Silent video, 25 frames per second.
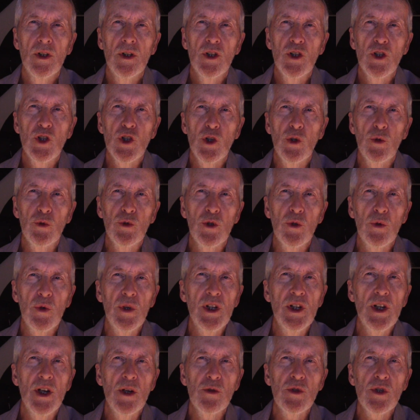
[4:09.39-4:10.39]
It showed the
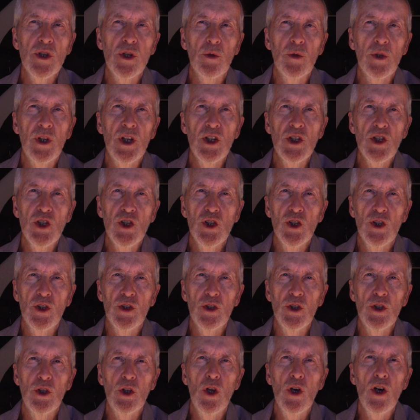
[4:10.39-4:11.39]
greenhouse location on
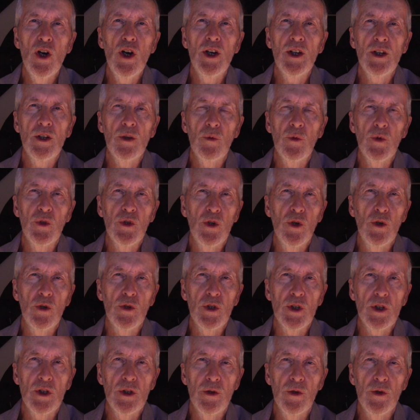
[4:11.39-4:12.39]
the lot with all
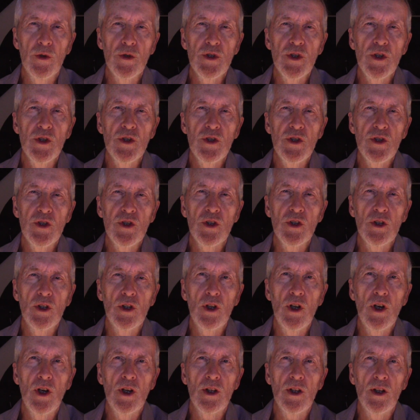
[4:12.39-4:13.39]
the clearances to the
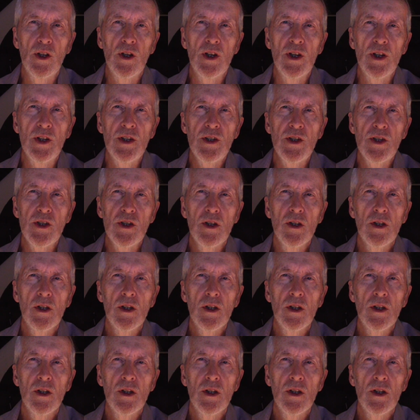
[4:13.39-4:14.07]
lot lines.